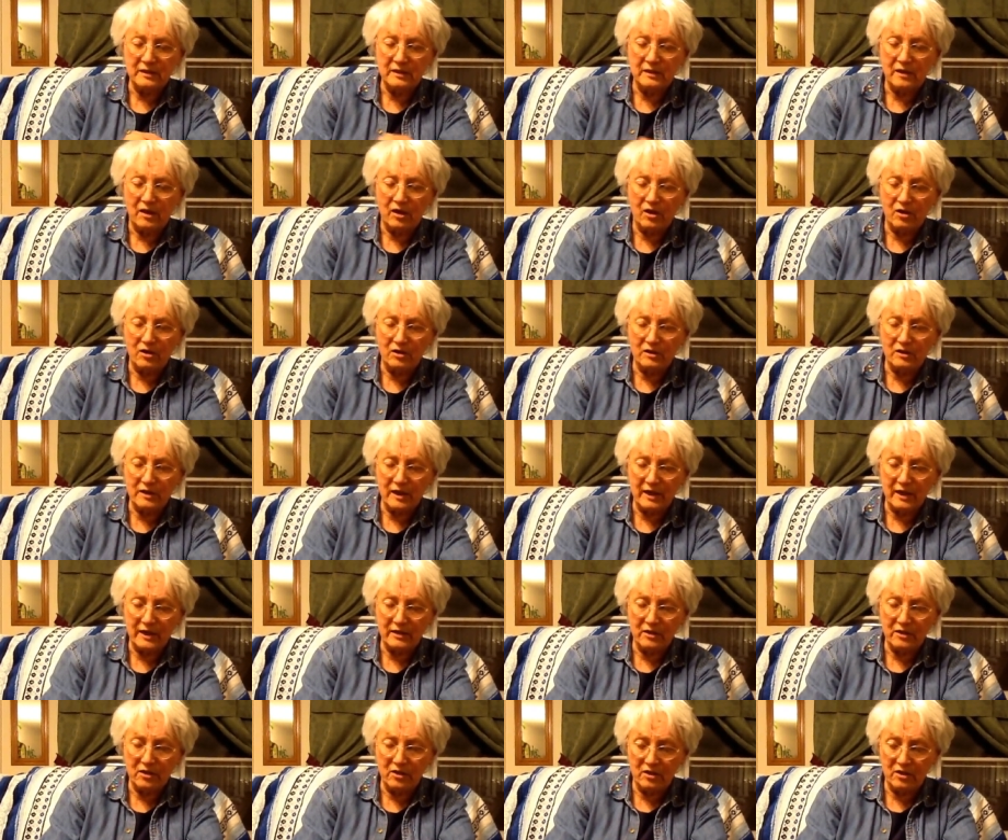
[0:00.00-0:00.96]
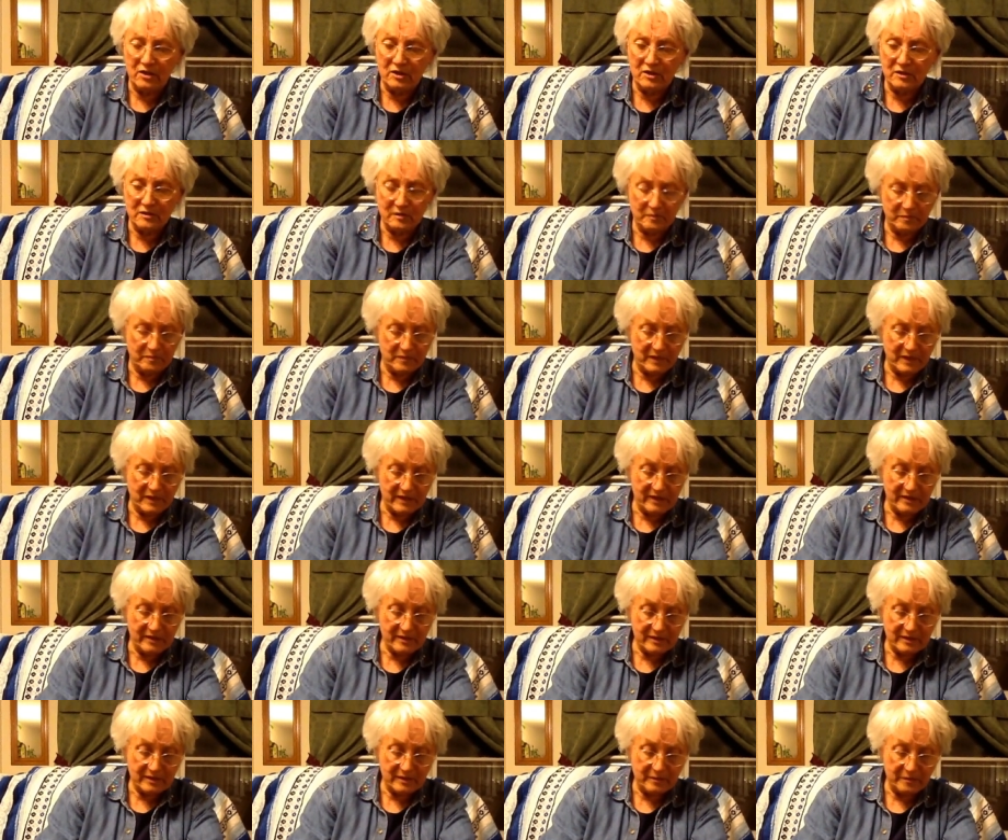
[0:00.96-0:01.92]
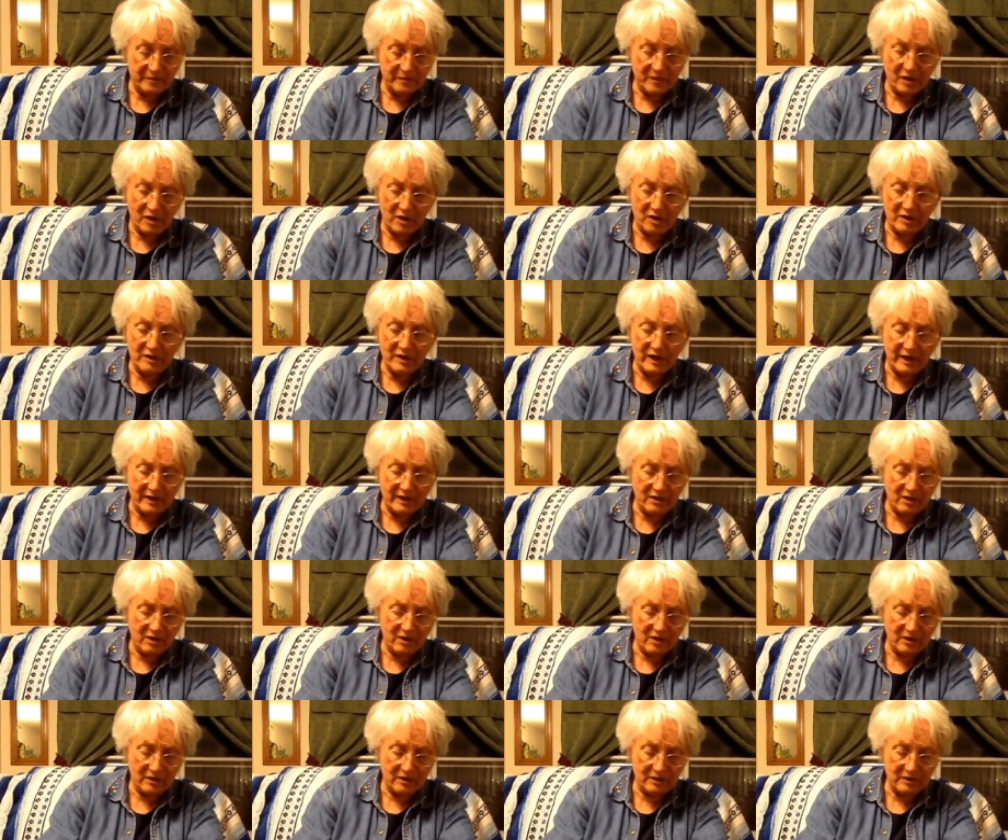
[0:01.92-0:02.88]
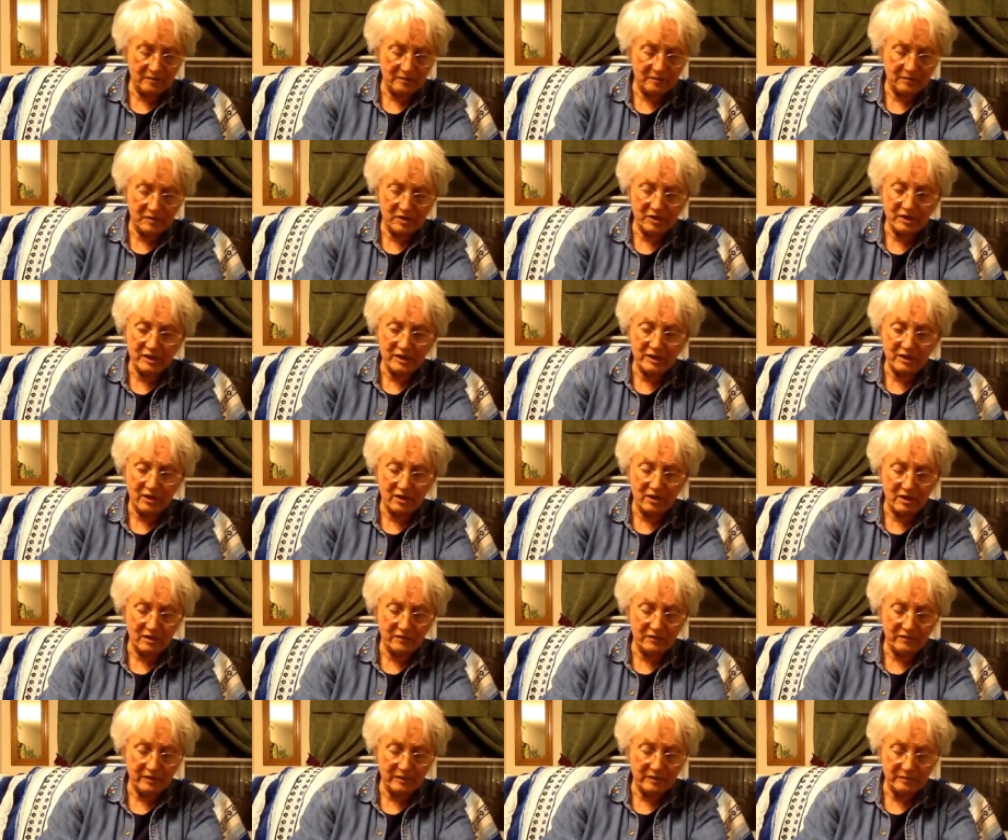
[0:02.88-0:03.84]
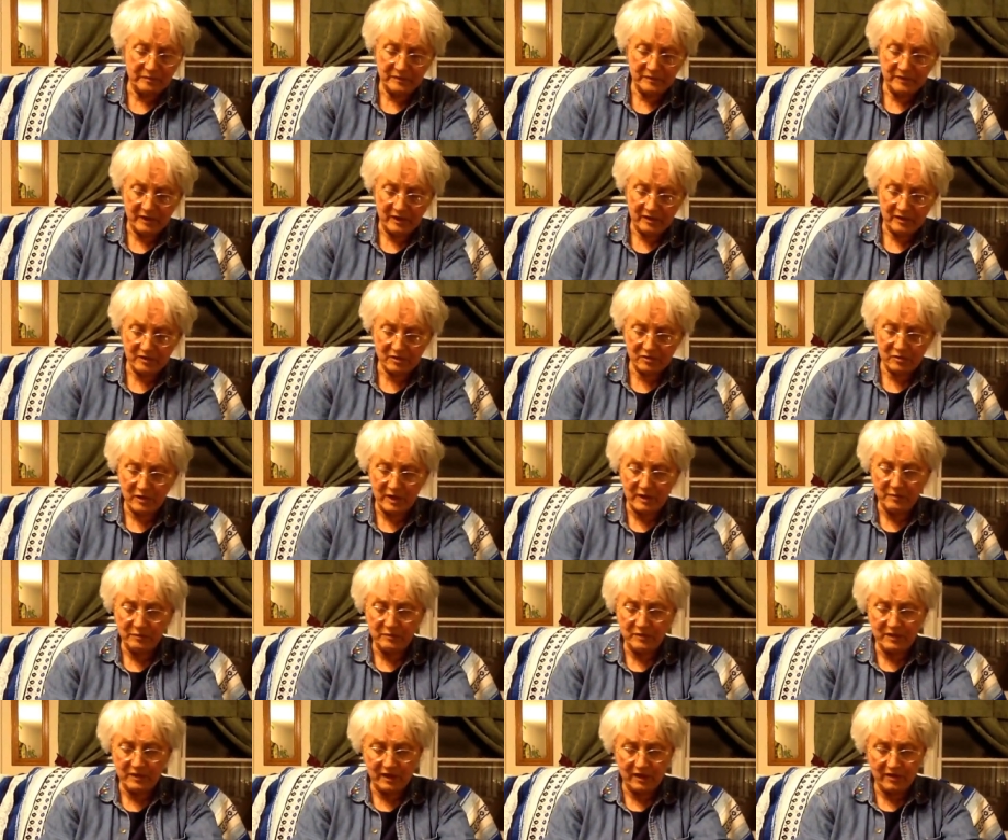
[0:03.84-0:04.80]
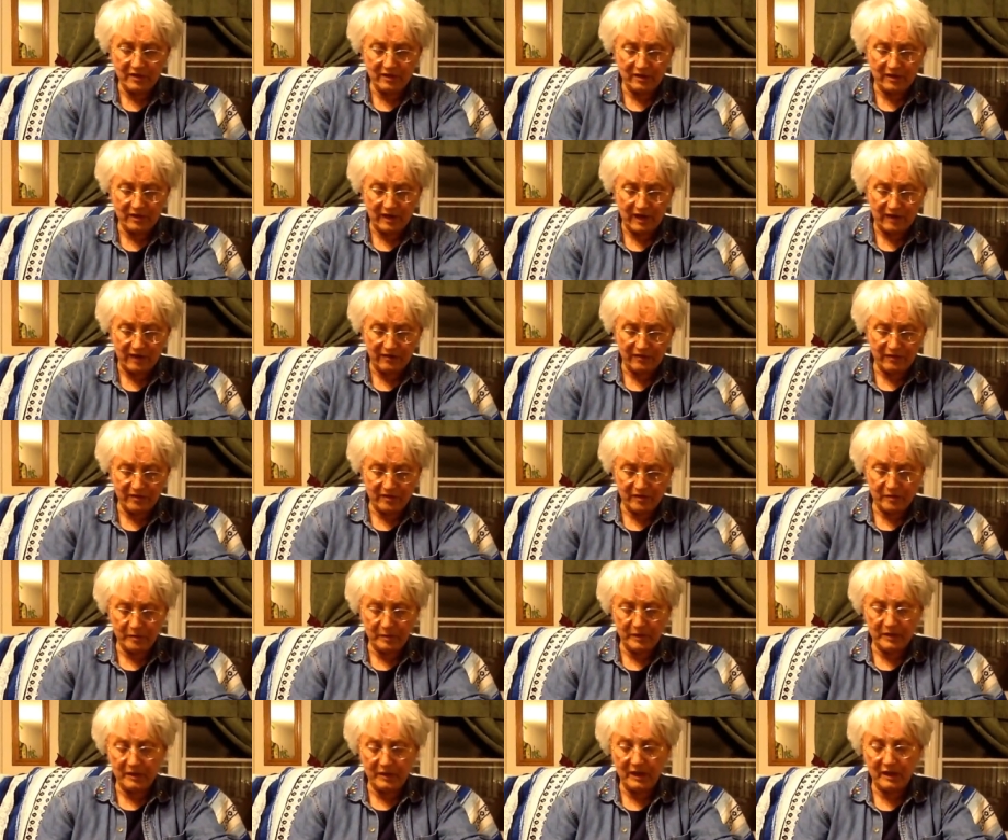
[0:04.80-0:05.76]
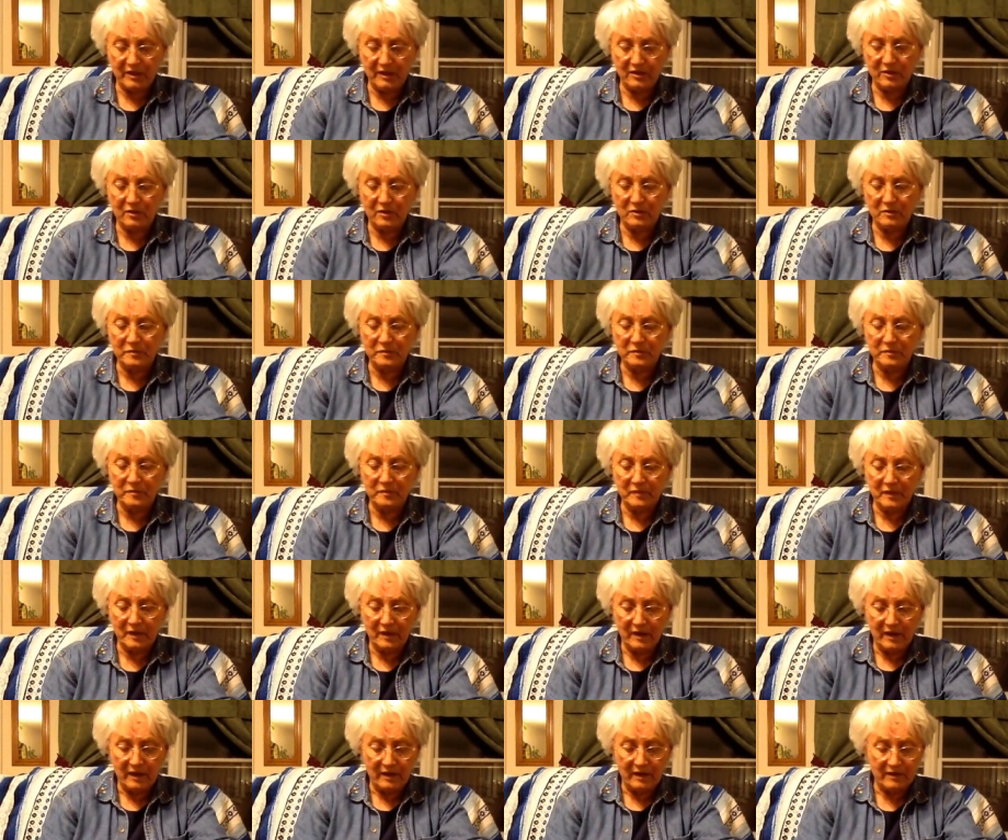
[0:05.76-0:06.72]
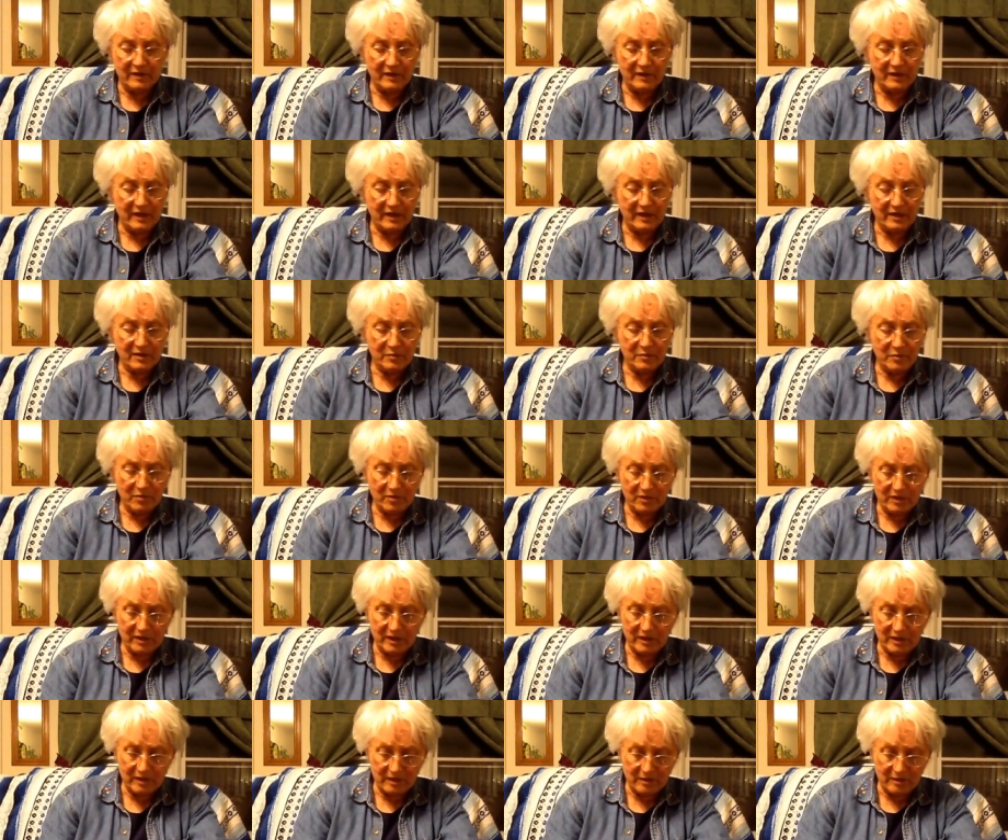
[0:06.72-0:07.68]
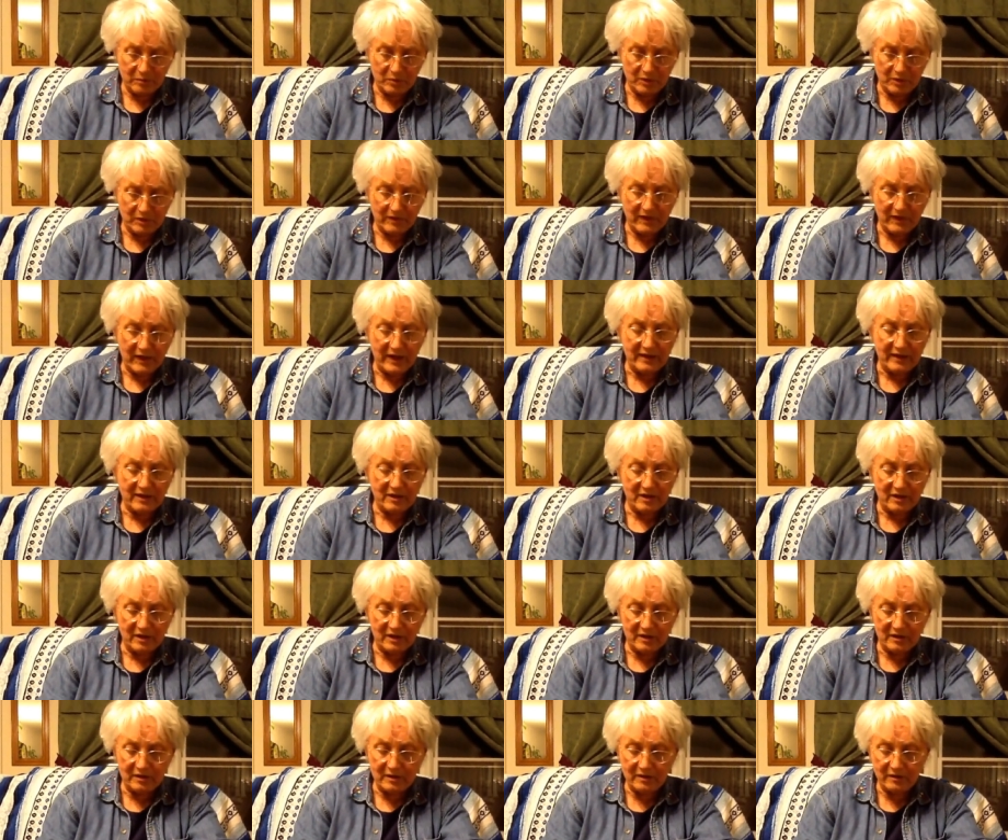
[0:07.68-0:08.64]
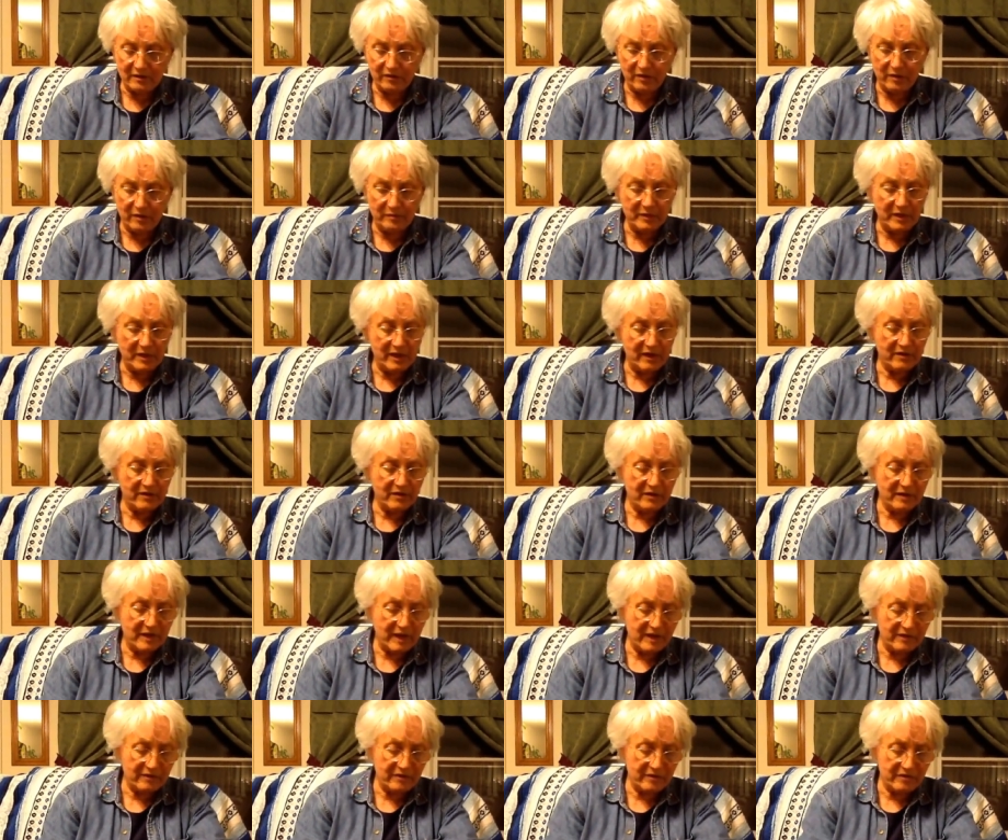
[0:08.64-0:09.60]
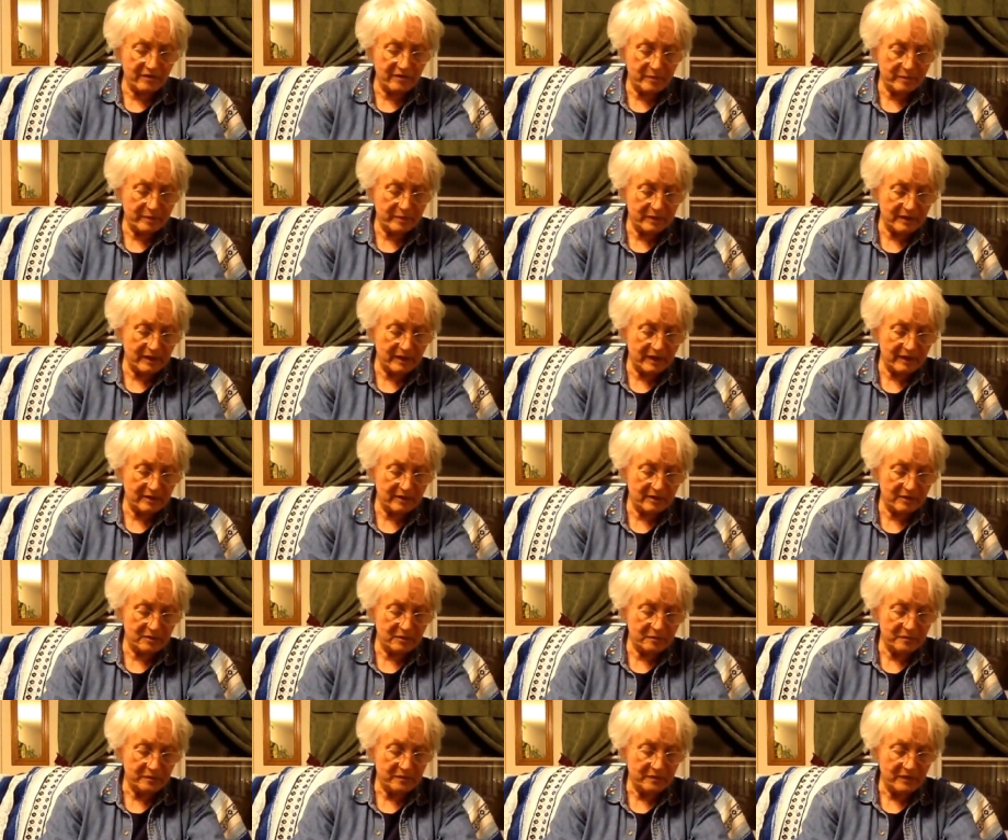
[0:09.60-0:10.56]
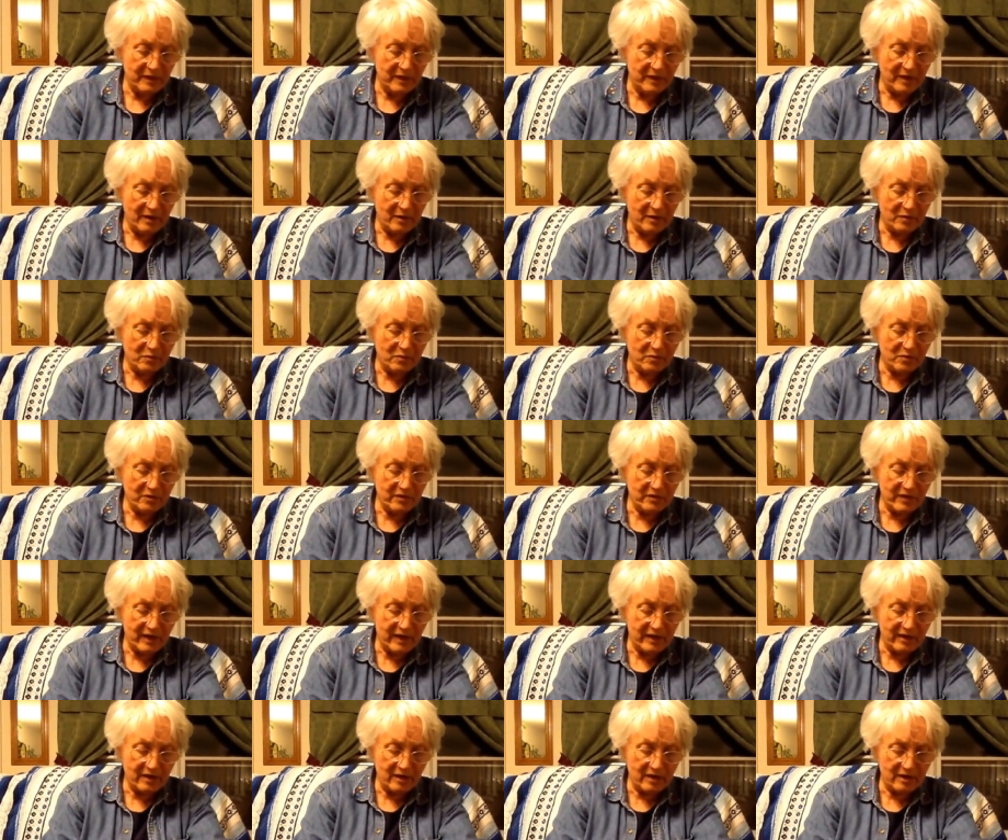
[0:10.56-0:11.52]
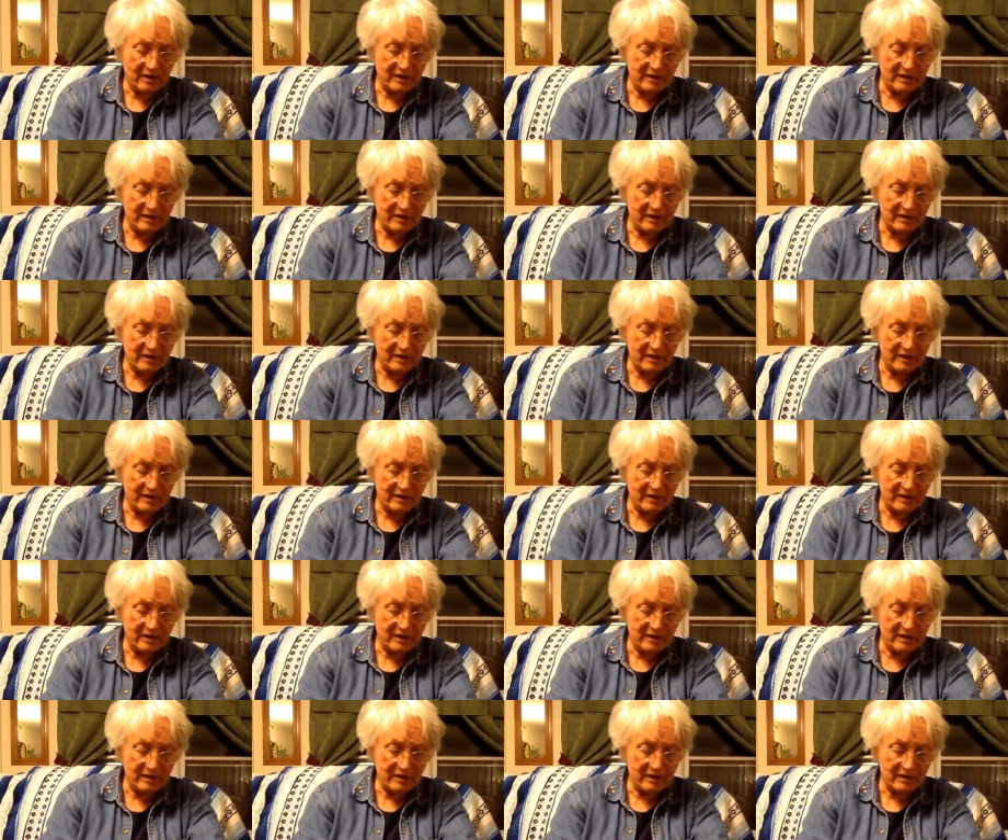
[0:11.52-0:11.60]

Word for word: all night long, this, all night long, took it off, scraped the other half of the potato the next morning, put that on from the other half of the potato, wore that all